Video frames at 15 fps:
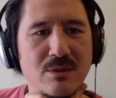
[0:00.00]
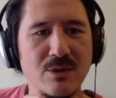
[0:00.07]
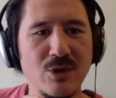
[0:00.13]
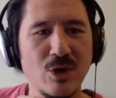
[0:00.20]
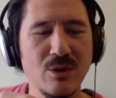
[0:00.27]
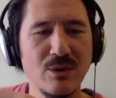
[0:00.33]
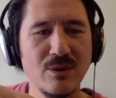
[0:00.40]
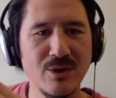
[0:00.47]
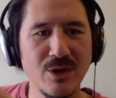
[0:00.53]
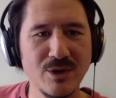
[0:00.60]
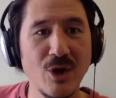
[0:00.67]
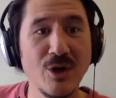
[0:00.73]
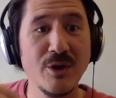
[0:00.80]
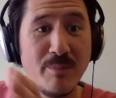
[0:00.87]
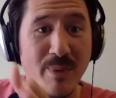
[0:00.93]
not not
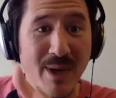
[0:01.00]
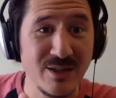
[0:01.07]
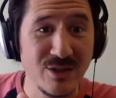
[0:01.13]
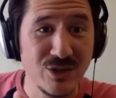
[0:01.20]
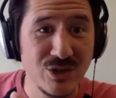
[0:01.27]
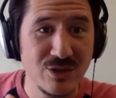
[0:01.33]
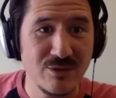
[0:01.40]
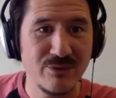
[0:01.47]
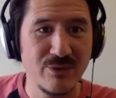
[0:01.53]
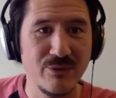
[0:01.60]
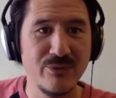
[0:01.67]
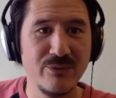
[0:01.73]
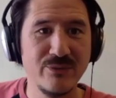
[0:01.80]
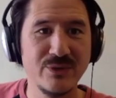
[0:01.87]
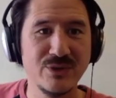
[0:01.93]
on the bench for
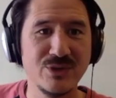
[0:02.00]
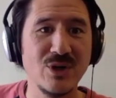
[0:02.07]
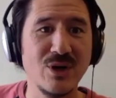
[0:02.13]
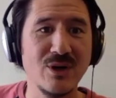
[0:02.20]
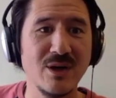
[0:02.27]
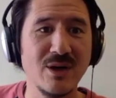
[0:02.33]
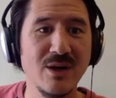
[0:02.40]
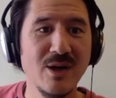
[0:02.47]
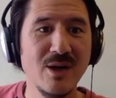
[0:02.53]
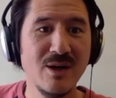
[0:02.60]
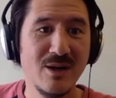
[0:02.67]
for soccer,